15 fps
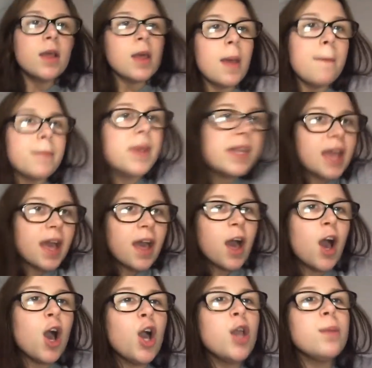But yeah, I
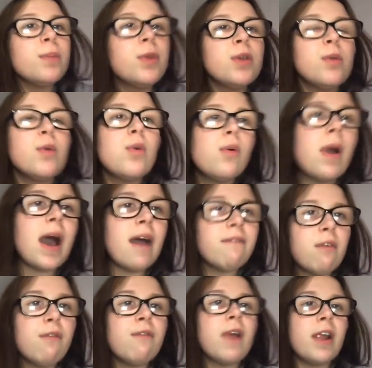hope you all have a
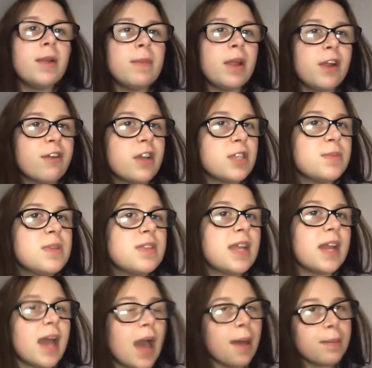very Merry Christmas and a
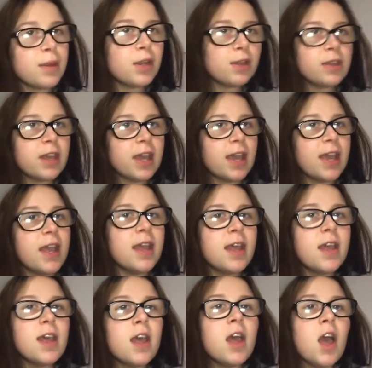Happy New Year.
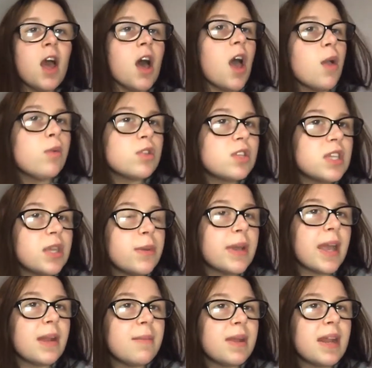I will see you again in
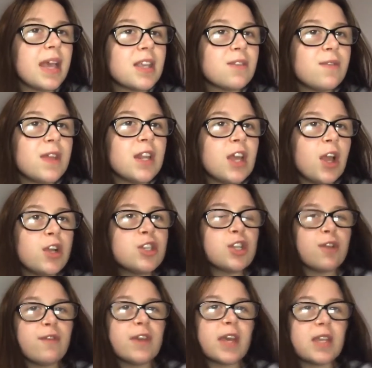my next video. Don't
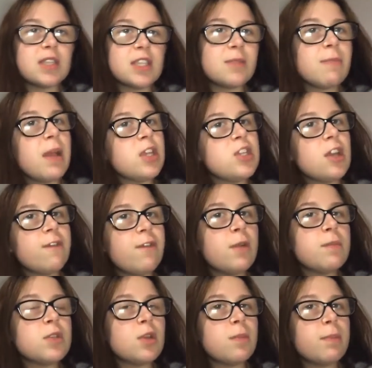forget to smash that thumbs
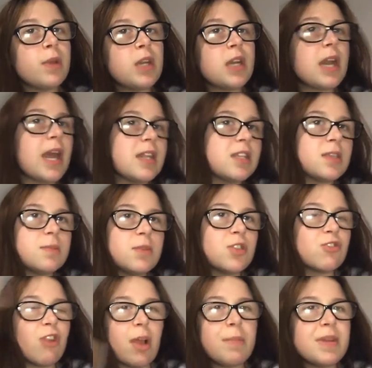up button and
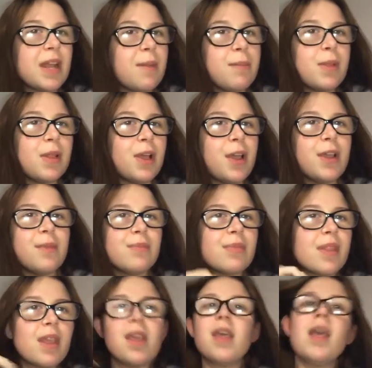subscribe down below.
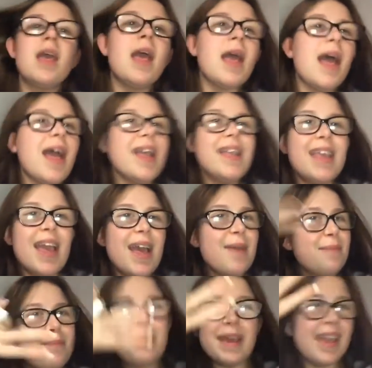And yeah,
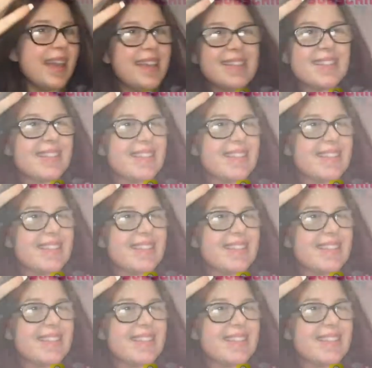peace.